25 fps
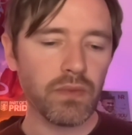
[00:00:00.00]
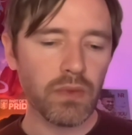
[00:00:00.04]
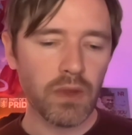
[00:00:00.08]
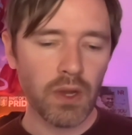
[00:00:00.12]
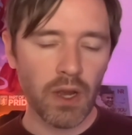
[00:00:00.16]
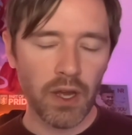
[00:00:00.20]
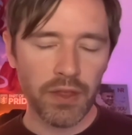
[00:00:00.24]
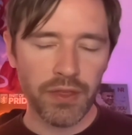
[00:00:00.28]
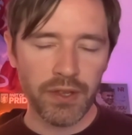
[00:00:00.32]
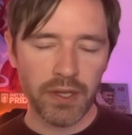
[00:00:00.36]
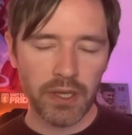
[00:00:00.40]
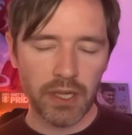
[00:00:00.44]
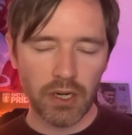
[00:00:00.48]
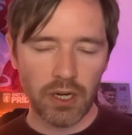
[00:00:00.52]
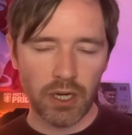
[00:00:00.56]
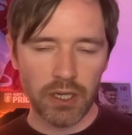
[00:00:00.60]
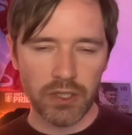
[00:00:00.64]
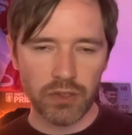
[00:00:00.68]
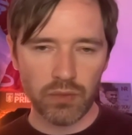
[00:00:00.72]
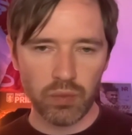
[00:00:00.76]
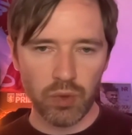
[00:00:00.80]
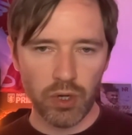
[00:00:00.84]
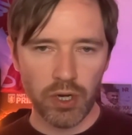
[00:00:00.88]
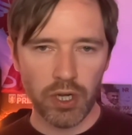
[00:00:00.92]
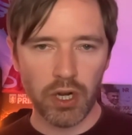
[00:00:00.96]
I think
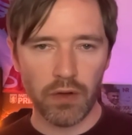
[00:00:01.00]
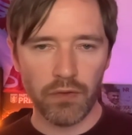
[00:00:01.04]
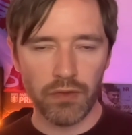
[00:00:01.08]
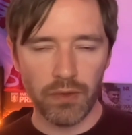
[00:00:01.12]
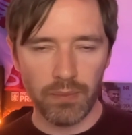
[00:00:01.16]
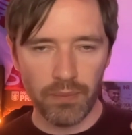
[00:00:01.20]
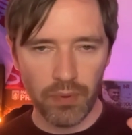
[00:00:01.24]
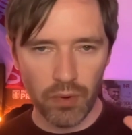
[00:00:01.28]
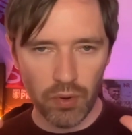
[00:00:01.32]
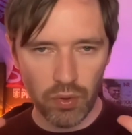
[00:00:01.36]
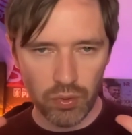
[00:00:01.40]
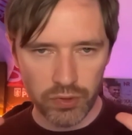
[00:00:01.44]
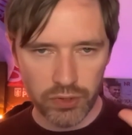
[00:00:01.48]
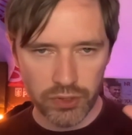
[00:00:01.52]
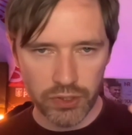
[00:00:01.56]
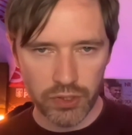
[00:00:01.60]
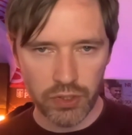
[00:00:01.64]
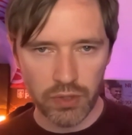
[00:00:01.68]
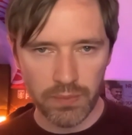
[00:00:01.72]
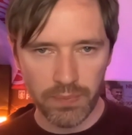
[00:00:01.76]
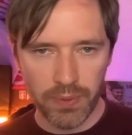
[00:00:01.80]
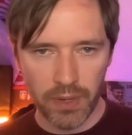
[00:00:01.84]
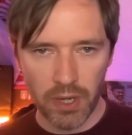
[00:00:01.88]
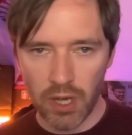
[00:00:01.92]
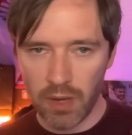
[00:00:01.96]
United's work off the ball was
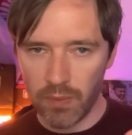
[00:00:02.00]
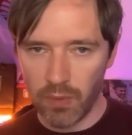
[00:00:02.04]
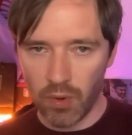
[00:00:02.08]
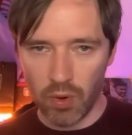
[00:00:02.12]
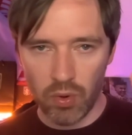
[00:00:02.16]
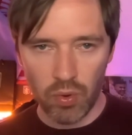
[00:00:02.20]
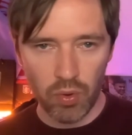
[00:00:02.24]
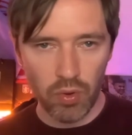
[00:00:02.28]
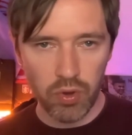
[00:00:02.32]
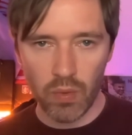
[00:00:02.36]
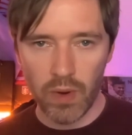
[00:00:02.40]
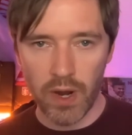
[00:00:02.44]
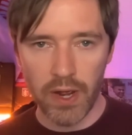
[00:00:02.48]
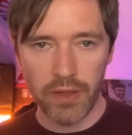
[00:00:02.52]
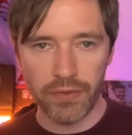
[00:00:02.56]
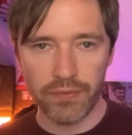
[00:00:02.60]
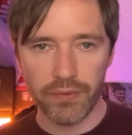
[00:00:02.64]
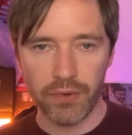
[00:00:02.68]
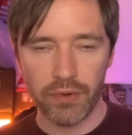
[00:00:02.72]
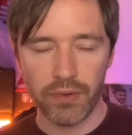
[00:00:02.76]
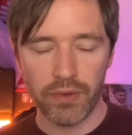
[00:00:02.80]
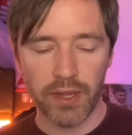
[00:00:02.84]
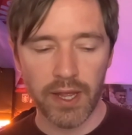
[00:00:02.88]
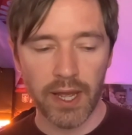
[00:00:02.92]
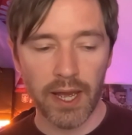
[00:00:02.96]
superb all the way
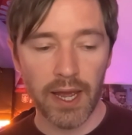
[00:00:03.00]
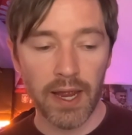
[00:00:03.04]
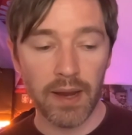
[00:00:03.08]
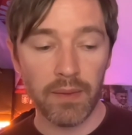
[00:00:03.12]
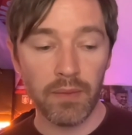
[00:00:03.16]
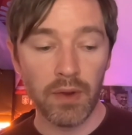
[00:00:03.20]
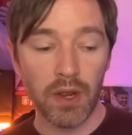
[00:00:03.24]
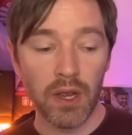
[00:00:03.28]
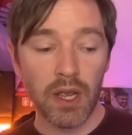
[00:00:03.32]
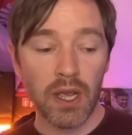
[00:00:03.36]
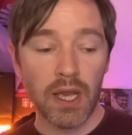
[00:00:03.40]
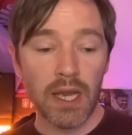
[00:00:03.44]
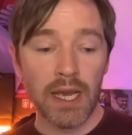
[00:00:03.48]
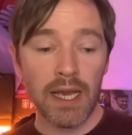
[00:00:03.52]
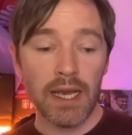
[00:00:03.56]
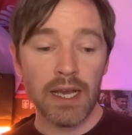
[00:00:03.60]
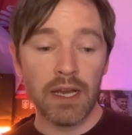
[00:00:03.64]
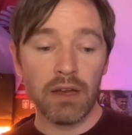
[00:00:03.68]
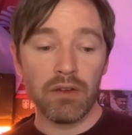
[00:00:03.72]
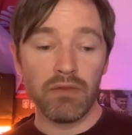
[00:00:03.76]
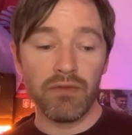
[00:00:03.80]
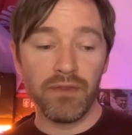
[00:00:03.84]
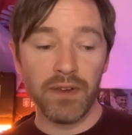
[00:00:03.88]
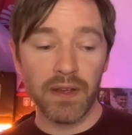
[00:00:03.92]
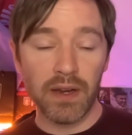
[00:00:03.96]
through the game.
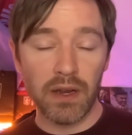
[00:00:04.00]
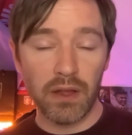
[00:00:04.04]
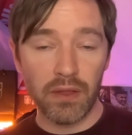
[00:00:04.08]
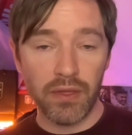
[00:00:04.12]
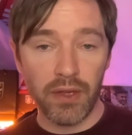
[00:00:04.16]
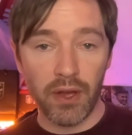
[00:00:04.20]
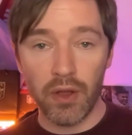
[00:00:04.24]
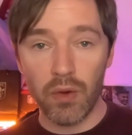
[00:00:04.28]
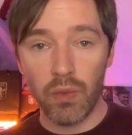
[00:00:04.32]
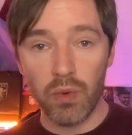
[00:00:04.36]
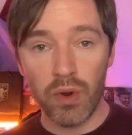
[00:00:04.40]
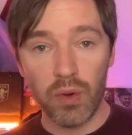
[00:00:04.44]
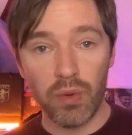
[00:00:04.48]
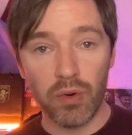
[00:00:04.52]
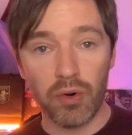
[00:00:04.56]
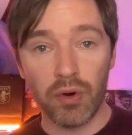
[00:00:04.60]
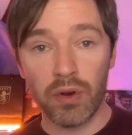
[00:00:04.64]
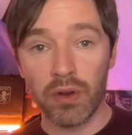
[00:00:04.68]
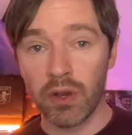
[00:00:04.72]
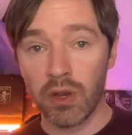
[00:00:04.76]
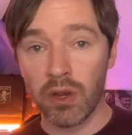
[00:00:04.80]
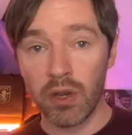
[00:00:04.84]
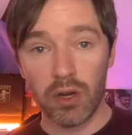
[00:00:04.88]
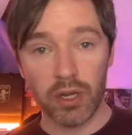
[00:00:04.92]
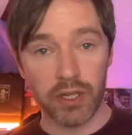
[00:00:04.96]
Villa, though, we were
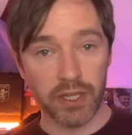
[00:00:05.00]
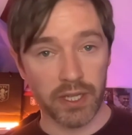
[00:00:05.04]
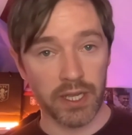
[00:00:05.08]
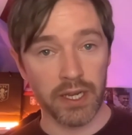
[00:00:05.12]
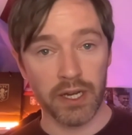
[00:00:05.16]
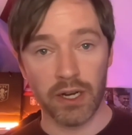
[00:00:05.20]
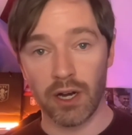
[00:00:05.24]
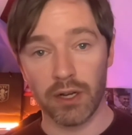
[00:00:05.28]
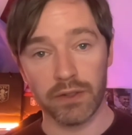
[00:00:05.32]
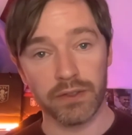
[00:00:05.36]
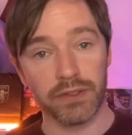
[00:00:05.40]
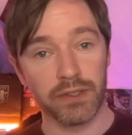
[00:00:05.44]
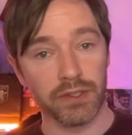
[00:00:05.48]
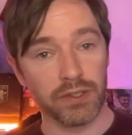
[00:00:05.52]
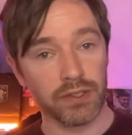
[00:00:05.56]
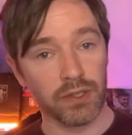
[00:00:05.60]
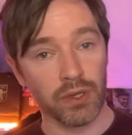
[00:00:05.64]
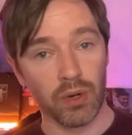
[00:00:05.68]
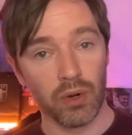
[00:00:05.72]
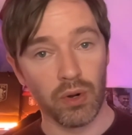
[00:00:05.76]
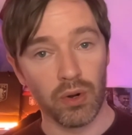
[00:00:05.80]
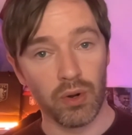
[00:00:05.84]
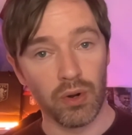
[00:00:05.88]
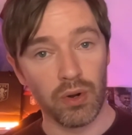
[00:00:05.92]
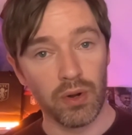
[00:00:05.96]
unlucky not to
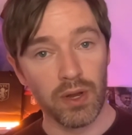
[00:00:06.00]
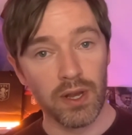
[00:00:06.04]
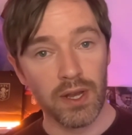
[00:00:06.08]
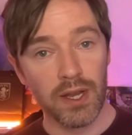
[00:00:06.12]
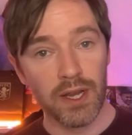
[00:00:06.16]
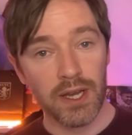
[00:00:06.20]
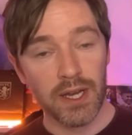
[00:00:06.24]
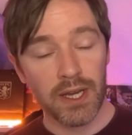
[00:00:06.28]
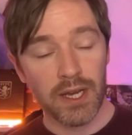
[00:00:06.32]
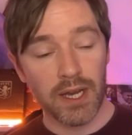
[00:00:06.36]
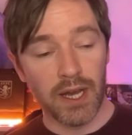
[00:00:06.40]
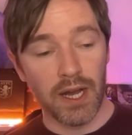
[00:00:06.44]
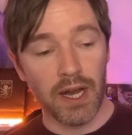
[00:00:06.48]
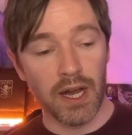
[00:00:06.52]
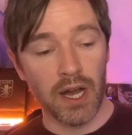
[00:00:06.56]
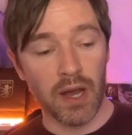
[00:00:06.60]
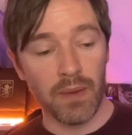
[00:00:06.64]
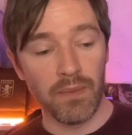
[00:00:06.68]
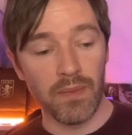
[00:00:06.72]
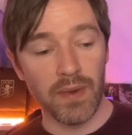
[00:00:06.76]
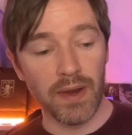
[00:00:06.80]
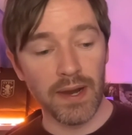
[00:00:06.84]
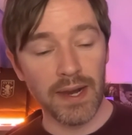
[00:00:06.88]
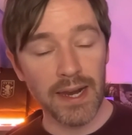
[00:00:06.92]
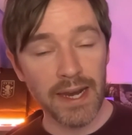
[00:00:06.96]
score.
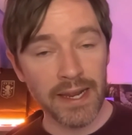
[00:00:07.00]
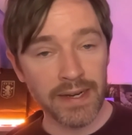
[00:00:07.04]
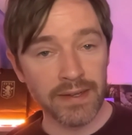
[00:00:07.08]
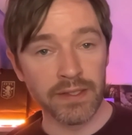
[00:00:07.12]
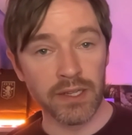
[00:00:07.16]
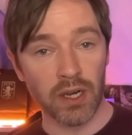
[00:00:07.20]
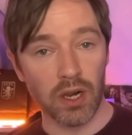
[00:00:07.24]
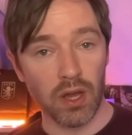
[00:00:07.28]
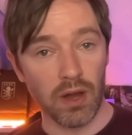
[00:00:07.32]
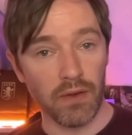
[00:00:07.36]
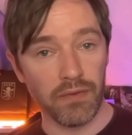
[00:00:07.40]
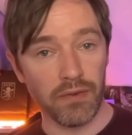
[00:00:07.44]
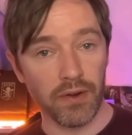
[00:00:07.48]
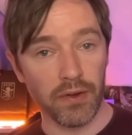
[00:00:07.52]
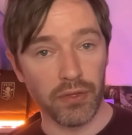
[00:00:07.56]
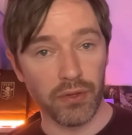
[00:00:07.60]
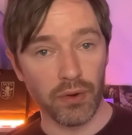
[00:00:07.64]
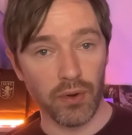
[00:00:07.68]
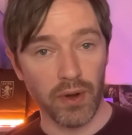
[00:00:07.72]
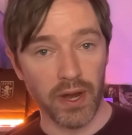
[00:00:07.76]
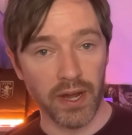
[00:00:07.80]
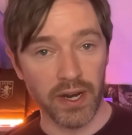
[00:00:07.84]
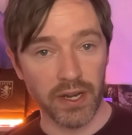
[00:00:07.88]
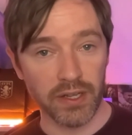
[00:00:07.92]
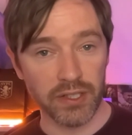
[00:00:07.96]
Lindelof, I
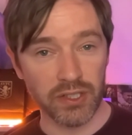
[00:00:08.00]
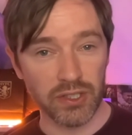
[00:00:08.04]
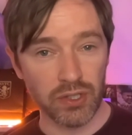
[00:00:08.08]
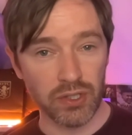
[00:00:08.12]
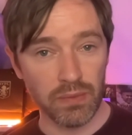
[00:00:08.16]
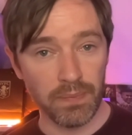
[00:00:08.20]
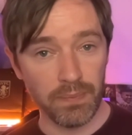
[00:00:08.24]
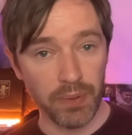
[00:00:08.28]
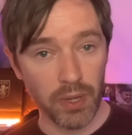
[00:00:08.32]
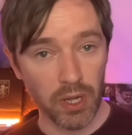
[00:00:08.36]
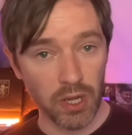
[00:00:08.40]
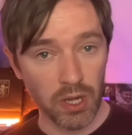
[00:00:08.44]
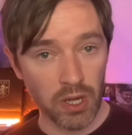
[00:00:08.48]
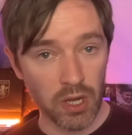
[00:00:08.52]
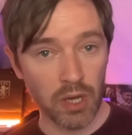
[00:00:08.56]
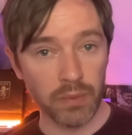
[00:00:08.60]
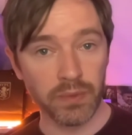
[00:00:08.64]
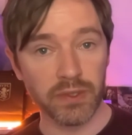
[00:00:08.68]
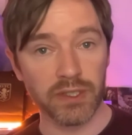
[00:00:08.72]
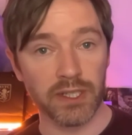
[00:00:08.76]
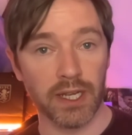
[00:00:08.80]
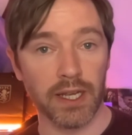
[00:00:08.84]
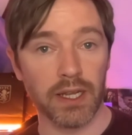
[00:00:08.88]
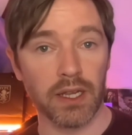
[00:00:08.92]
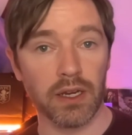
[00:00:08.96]
thought, had a superb
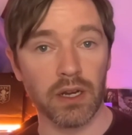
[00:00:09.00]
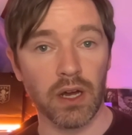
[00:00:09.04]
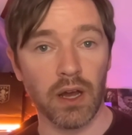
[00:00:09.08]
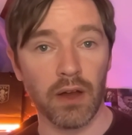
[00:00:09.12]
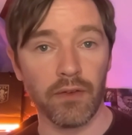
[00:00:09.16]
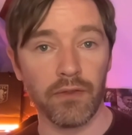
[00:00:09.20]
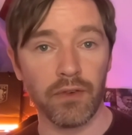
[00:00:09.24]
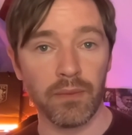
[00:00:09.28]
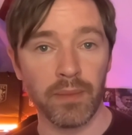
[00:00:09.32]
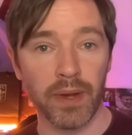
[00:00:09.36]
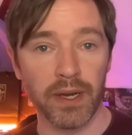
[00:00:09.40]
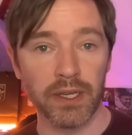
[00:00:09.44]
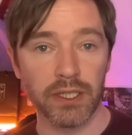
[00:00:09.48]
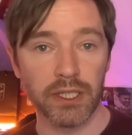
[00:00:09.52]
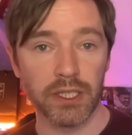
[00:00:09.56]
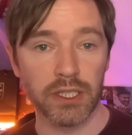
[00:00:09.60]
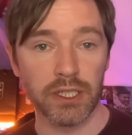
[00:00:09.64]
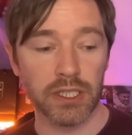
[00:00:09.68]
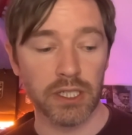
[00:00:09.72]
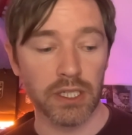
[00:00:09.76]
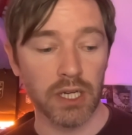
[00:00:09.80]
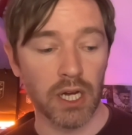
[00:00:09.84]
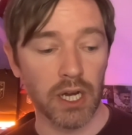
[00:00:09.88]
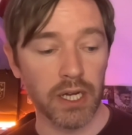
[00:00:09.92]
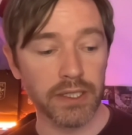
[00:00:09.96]
second half for
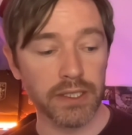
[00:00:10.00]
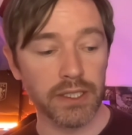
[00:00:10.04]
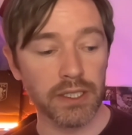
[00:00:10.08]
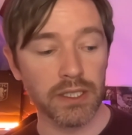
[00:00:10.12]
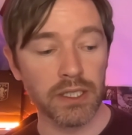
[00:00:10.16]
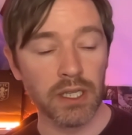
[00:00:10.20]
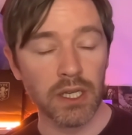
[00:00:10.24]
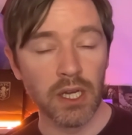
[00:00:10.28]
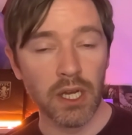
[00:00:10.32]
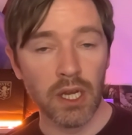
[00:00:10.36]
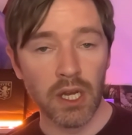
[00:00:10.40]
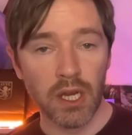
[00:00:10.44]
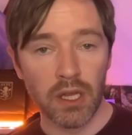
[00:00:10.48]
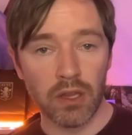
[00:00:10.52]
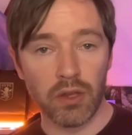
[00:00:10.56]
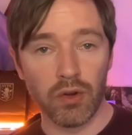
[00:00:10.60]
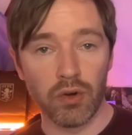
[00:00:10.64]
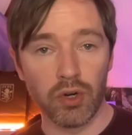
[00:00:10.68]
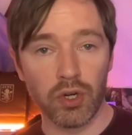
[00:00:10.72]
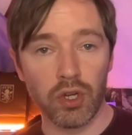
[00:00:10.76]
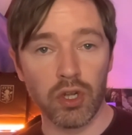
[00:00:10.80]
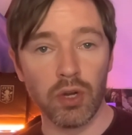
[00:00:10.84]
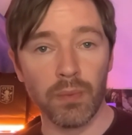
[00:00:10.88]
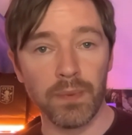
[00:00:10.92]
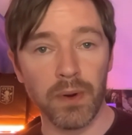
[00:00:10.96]
Manchester United. There were
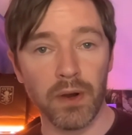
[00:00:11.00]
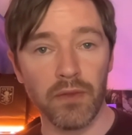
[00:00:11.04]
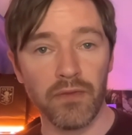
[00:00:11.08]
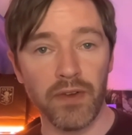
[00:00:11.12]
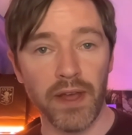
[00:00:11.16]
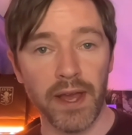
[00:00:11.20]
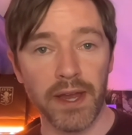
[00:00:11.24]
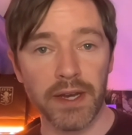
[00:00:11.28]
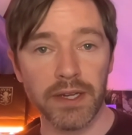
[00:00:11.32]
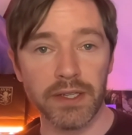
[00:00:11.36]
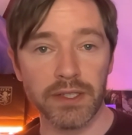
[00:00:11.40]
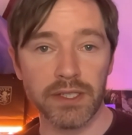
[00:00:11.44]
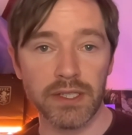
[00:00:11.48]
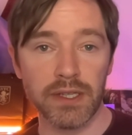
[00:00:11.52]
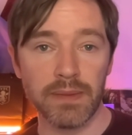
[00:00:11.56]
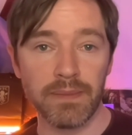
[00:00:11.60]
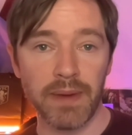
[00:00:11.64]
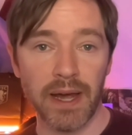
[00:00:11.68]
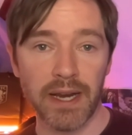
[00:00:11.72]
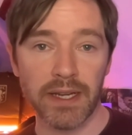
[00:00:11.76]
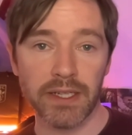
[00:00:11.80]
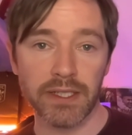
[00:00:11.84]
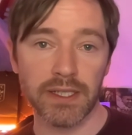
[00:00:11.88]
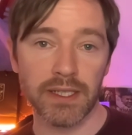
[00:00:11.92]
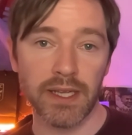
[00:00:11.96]
a couple of headers he
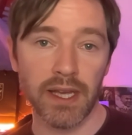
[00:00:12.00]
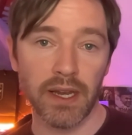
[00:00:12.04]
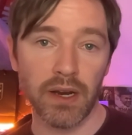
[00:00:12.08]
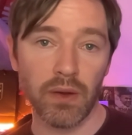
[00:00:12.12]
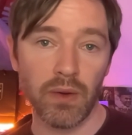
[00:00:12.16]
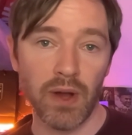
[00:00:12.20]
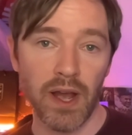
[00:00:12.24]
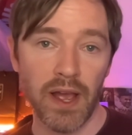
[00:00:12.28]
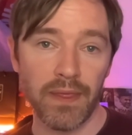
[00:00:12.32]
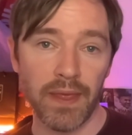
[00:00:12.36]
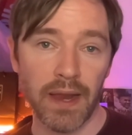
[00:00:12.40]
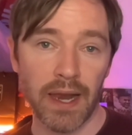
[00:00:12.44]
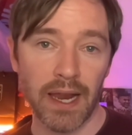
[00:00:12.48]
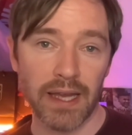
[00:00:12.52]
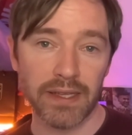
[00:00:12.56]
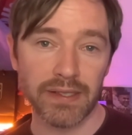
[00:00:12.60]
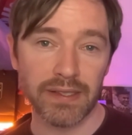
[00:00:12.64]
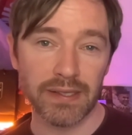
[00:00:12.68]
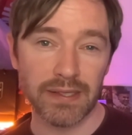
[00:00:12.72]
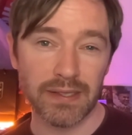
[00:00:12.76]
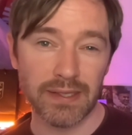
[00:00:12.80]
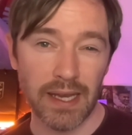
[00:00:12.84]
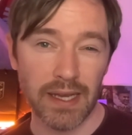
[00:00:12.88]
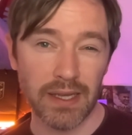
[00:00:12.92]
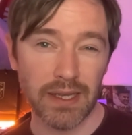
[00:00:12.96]
managed to get away at the
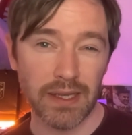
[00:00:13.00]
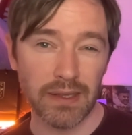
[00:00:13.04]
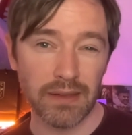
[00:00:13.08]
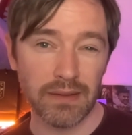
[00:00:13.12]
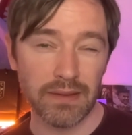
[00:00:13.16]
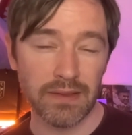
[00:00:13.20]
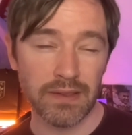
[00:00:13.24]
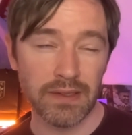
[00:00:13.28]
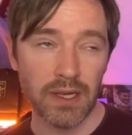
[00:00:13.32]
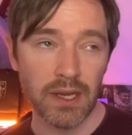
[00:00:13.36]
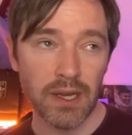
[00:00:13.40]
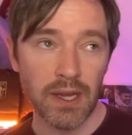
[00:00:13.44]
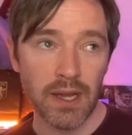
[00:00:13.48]
last second.